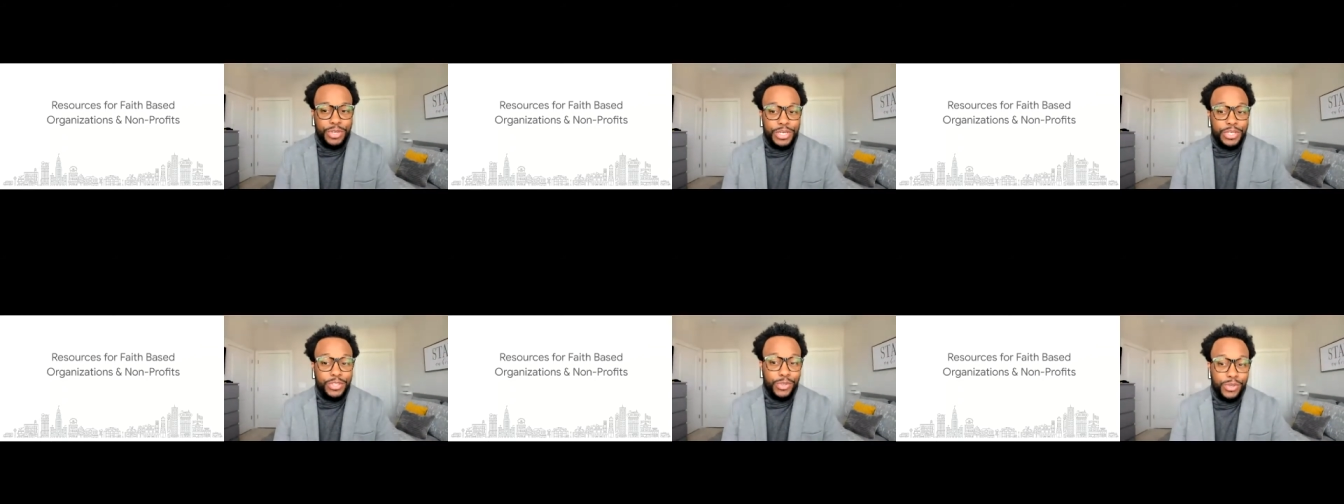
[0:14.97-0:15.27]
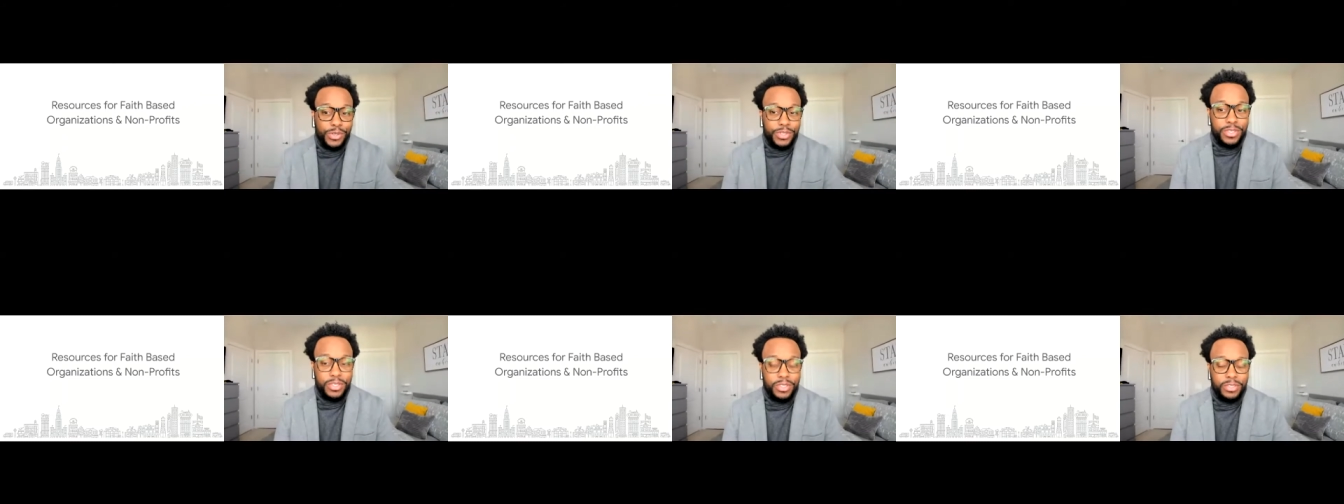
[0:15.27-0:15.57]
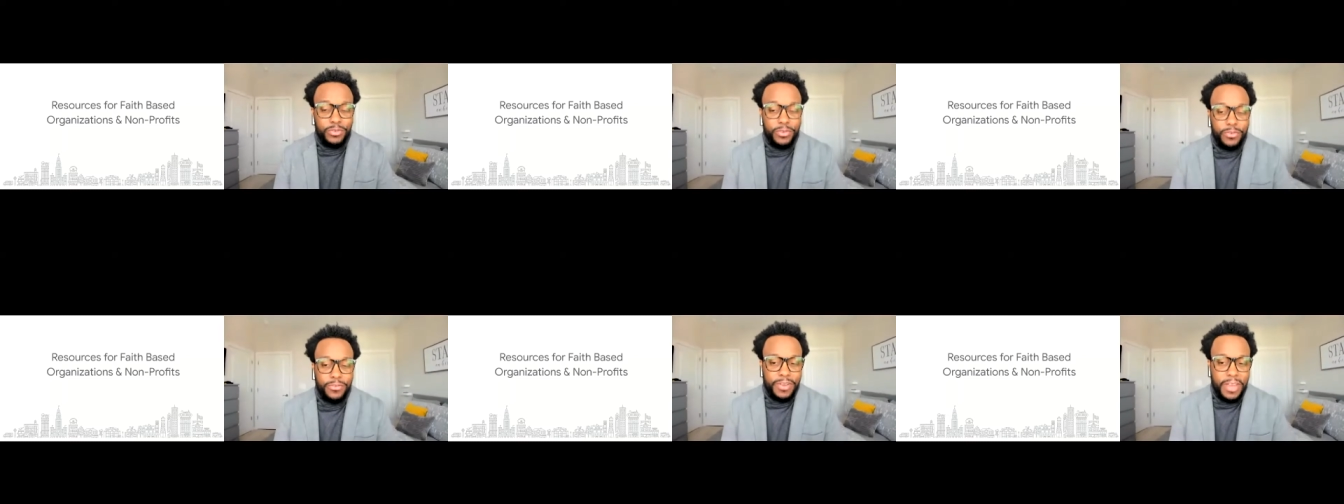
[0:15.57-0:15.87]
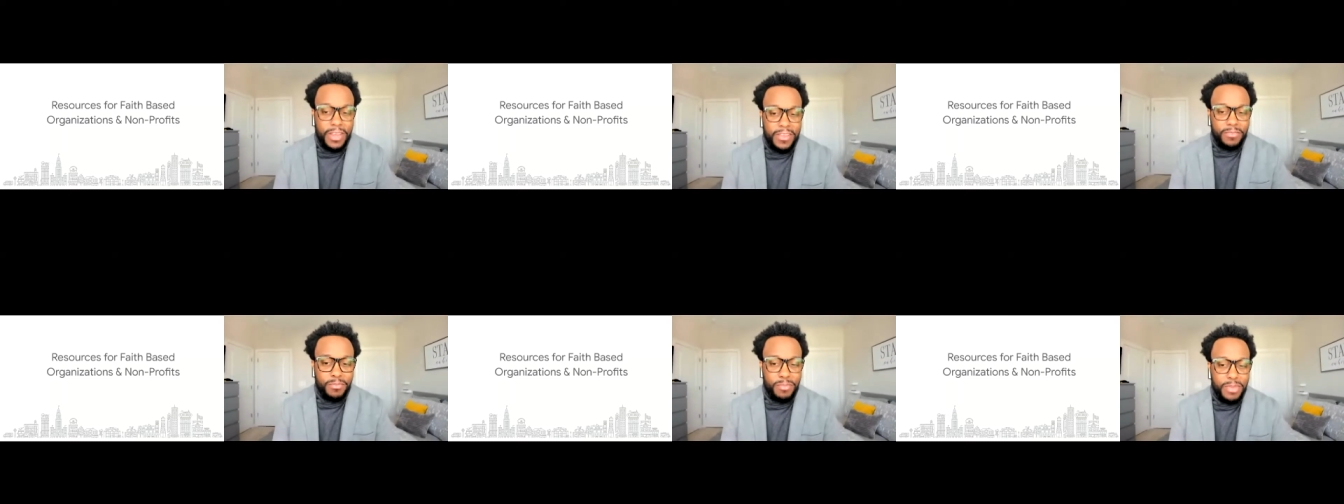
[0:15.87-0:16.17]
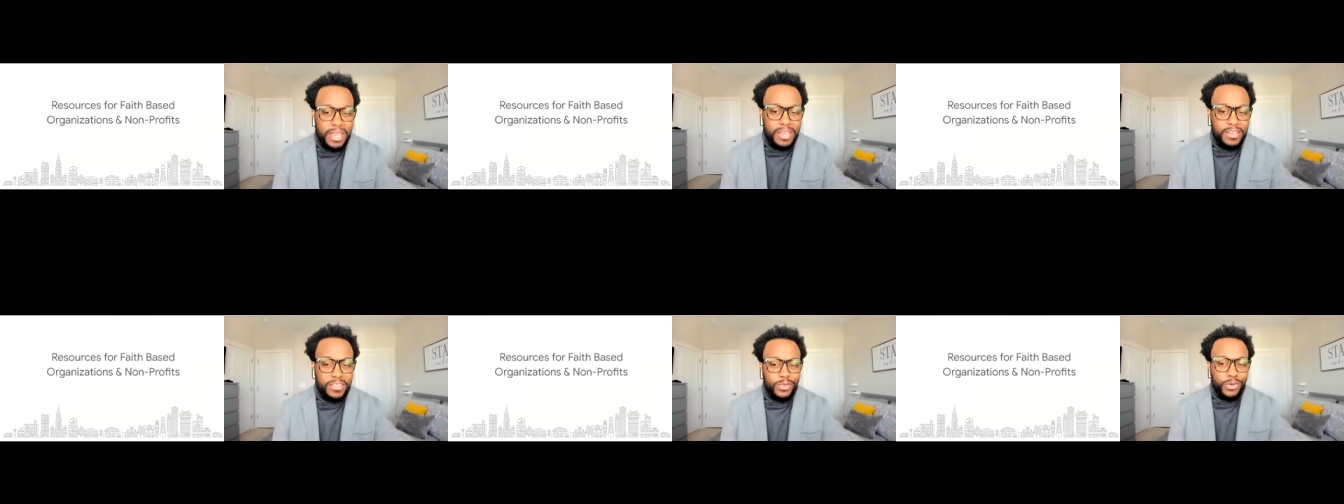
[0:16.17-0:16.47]
resources for
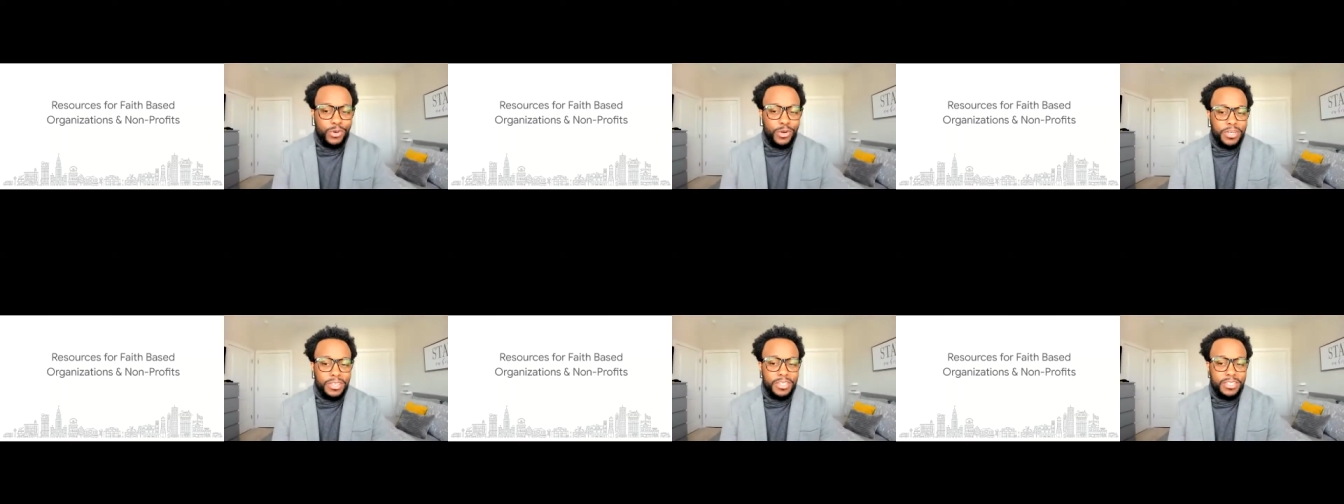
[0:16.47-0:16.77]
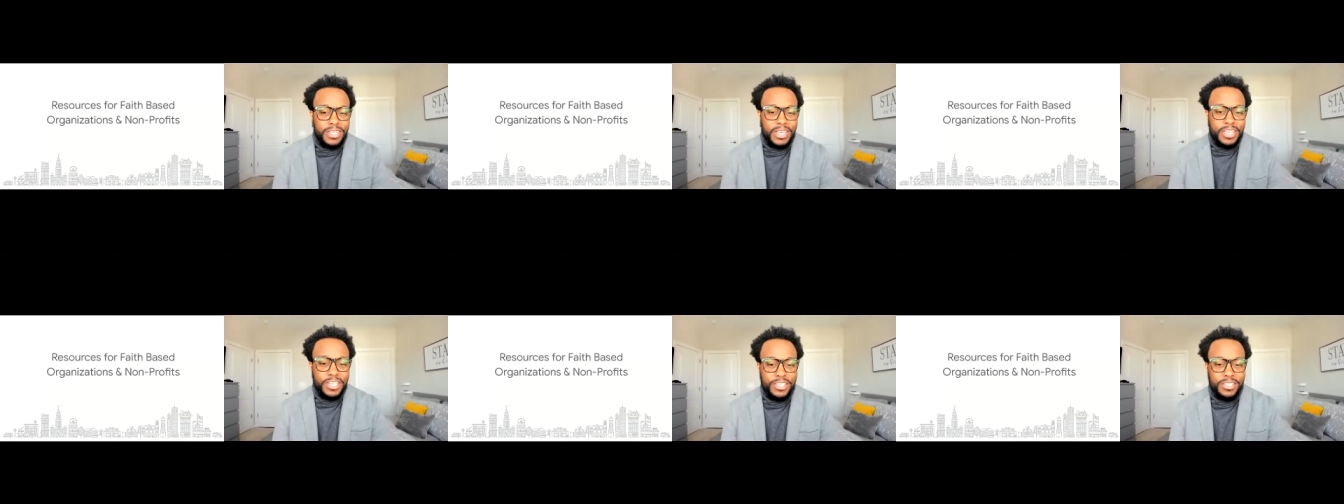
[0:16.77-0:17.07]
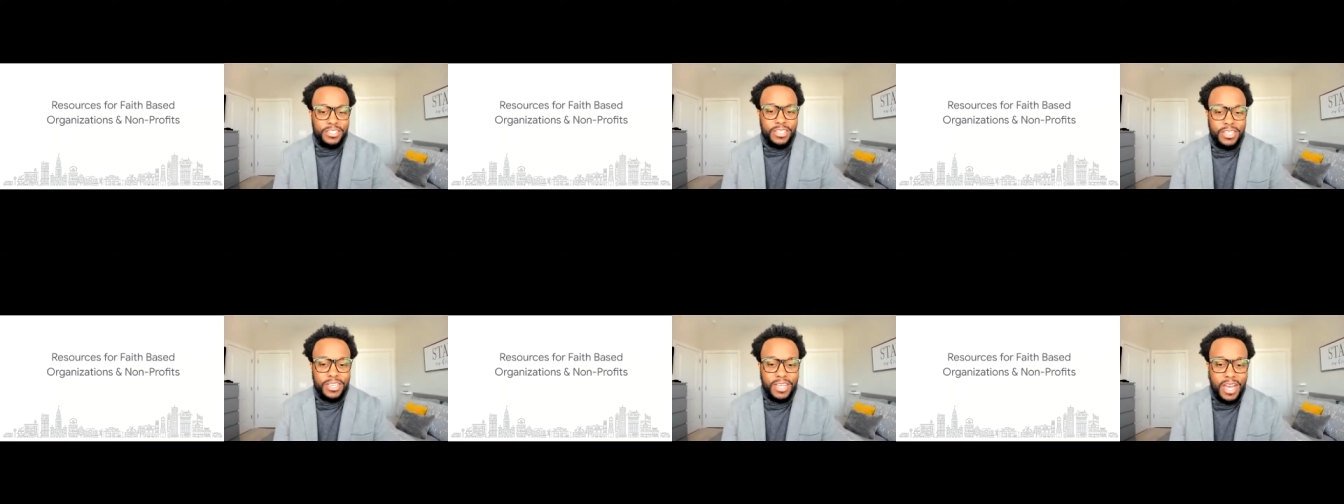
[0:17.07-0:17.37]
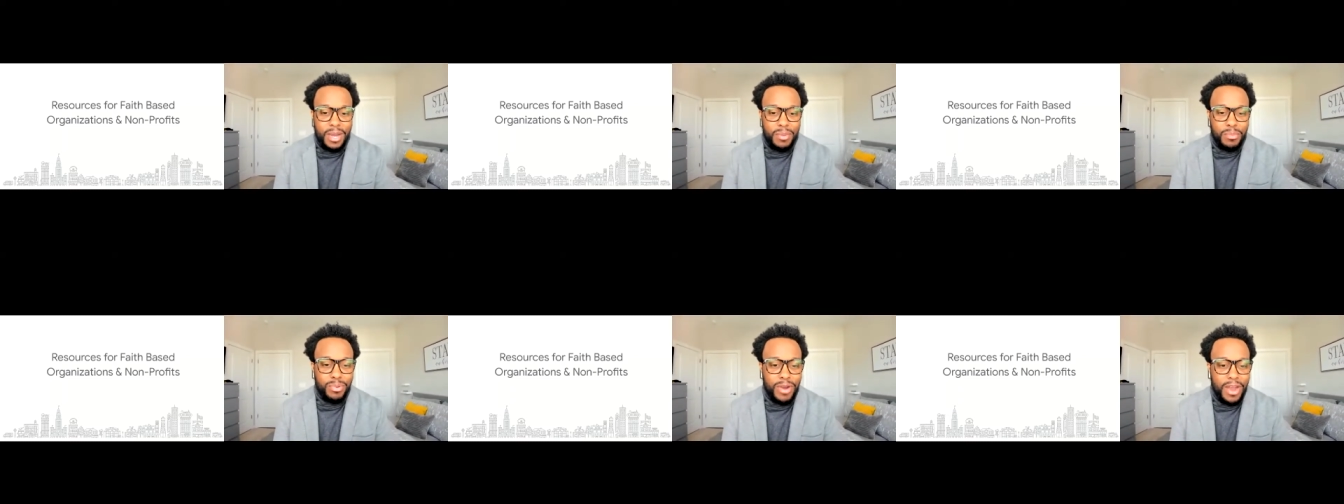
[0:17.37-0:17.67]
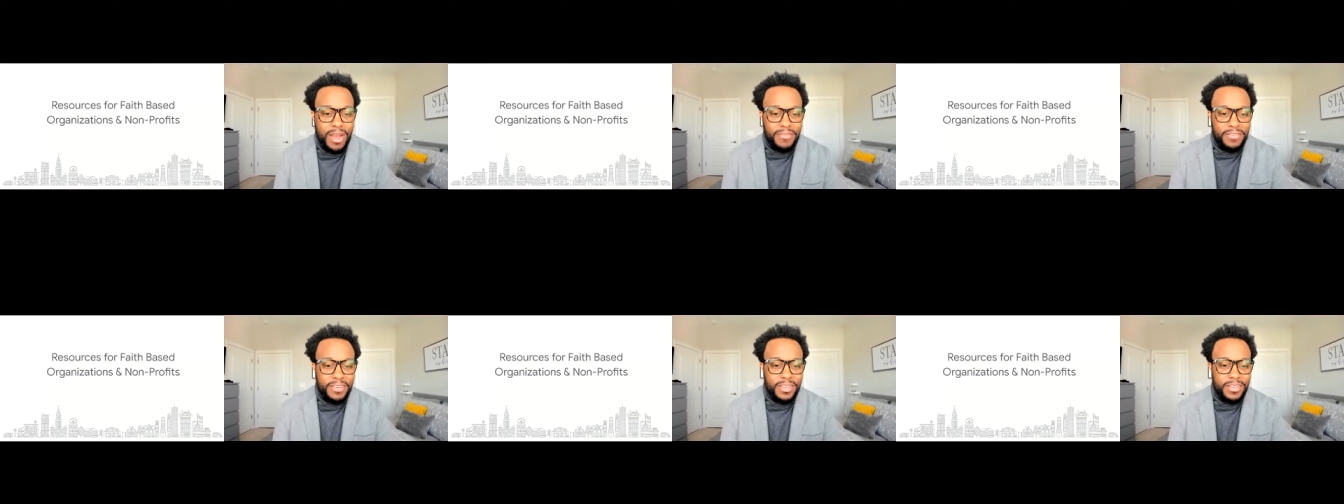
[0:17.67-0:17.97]
faith-based organizations and
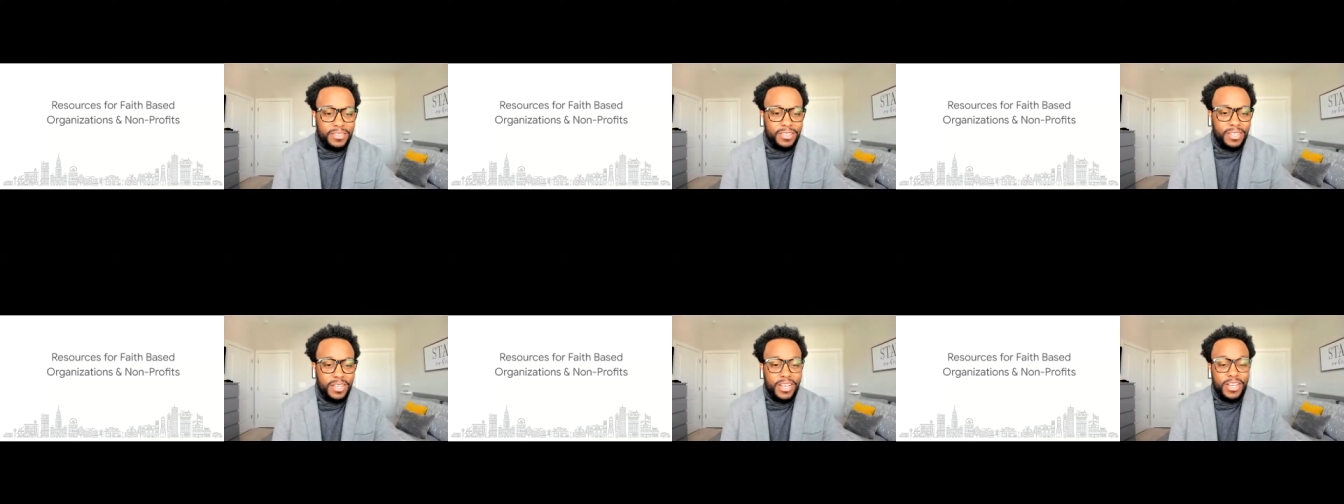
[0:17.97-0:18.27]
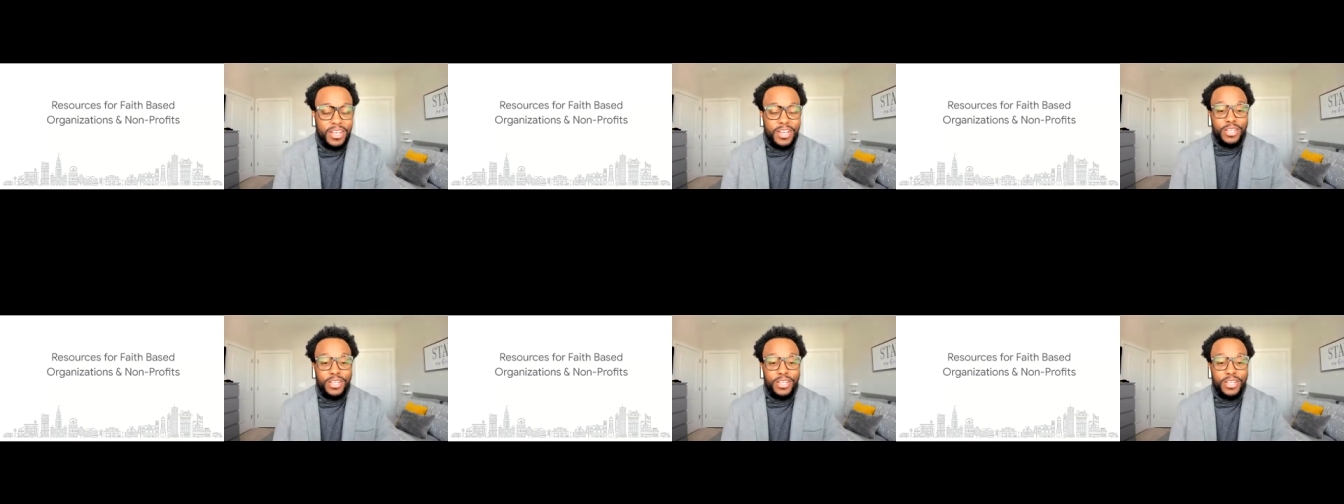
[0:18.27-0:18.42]
nonprofits.